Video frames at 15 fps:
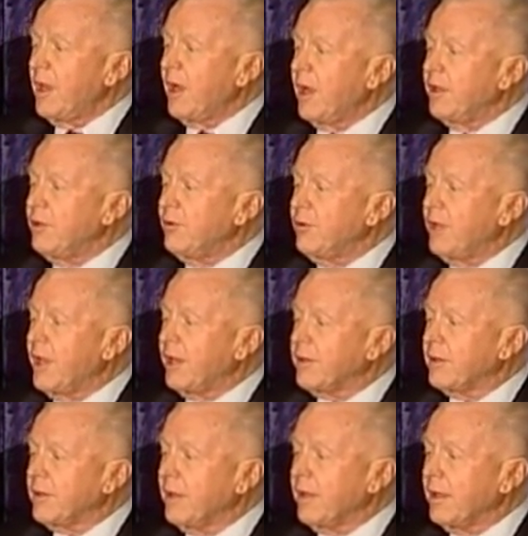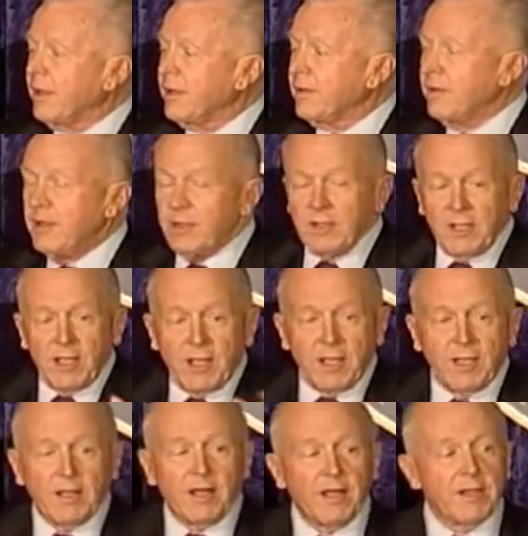You get
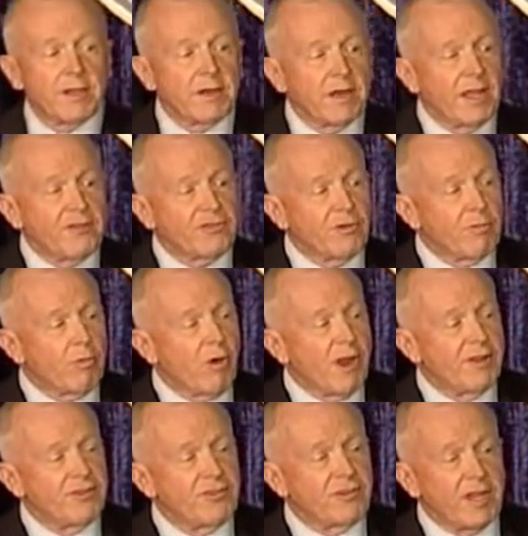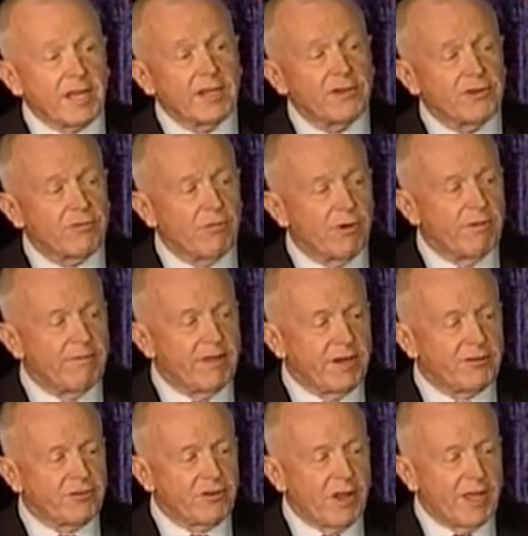lesser price tickets for
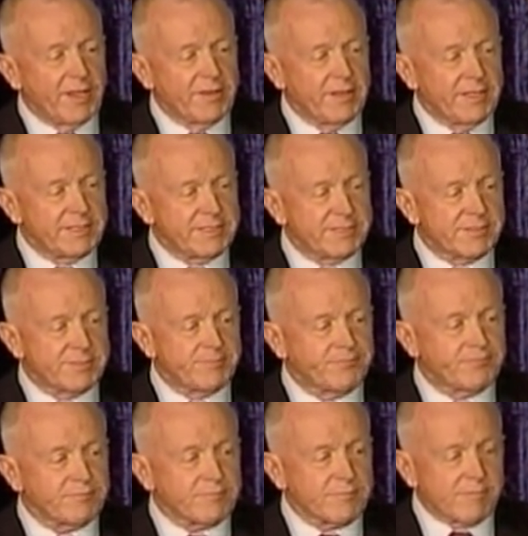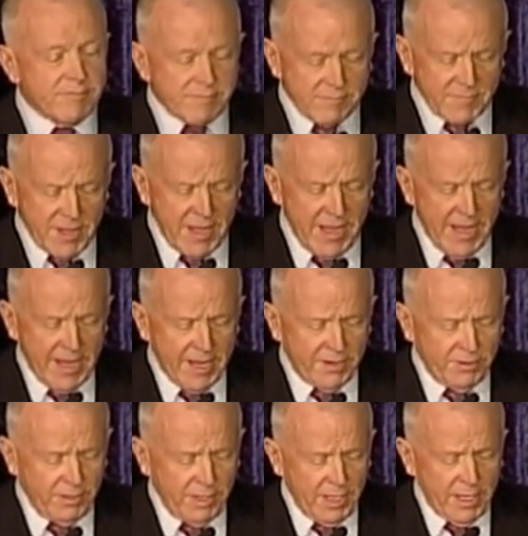events like this.
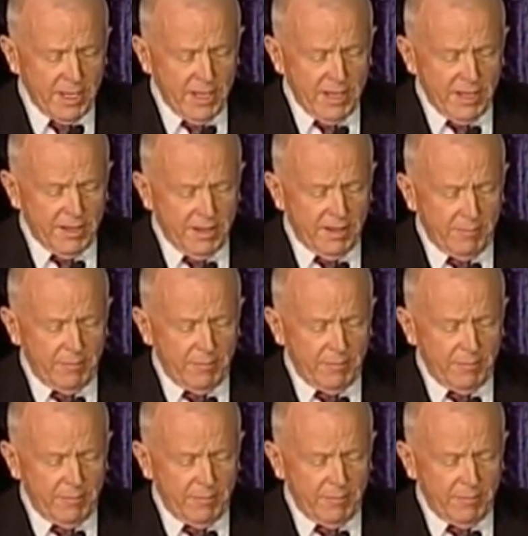And the